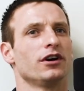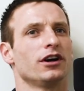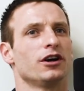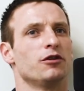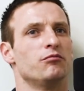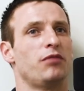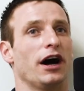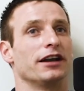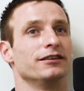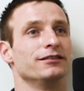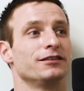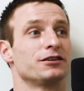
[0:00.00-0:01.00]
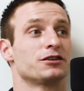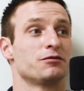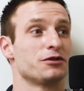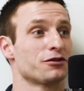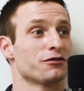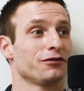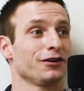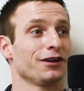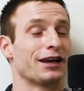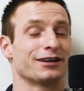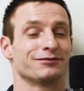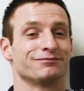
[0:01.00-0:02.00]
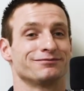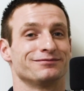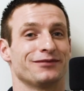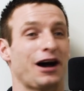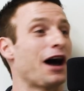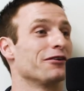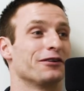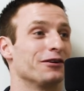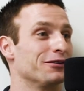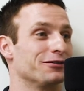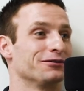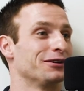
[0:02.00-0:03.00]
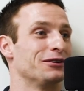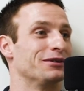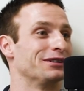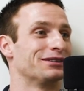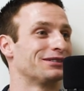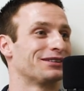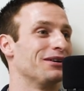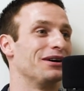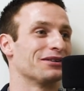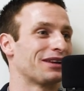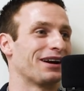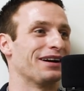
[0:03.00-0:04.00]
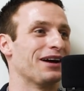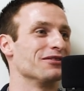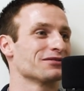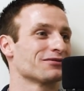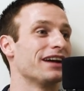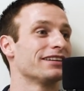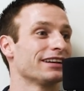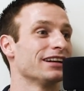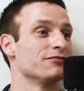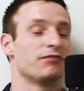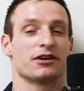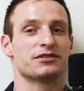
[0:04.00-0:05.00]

Yeah, but to be truthful, like I don't know who who would go out there and I was but it was happening it, but it was